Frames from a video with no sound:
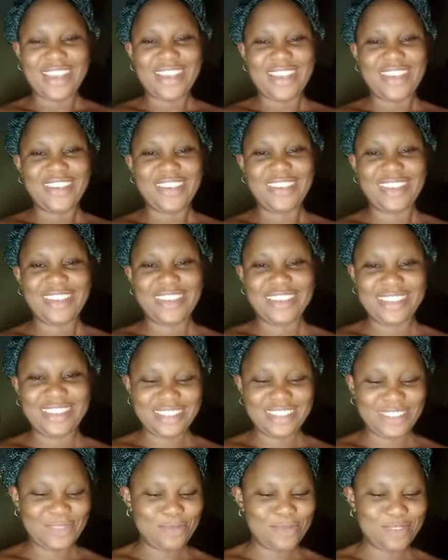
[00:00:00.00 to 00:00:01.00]
Okay, the
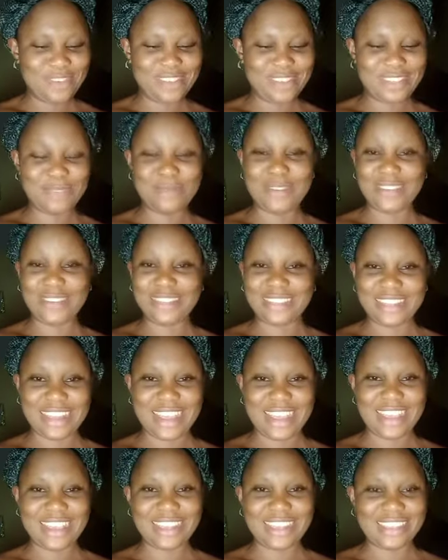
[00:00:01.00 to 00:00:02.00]
smoke smells
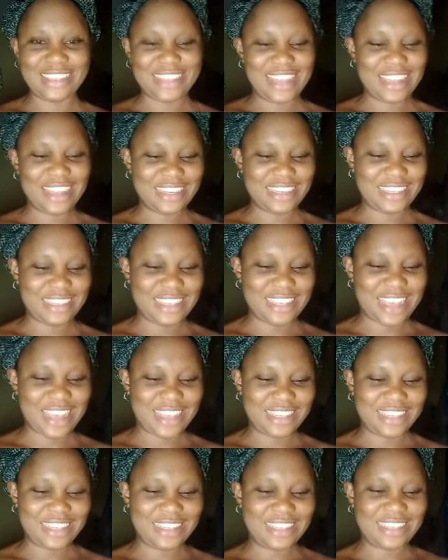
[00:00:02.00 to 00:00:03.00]
nice, and it
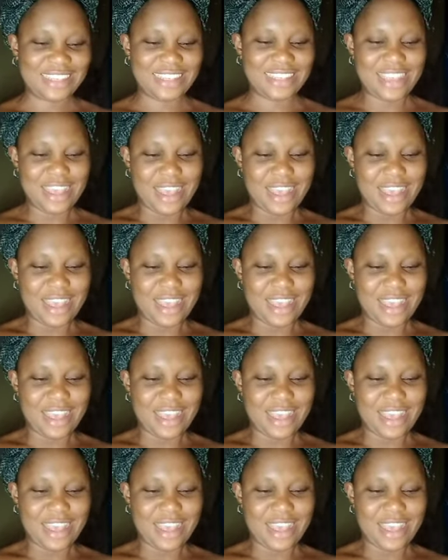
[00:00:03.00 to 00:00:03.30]
has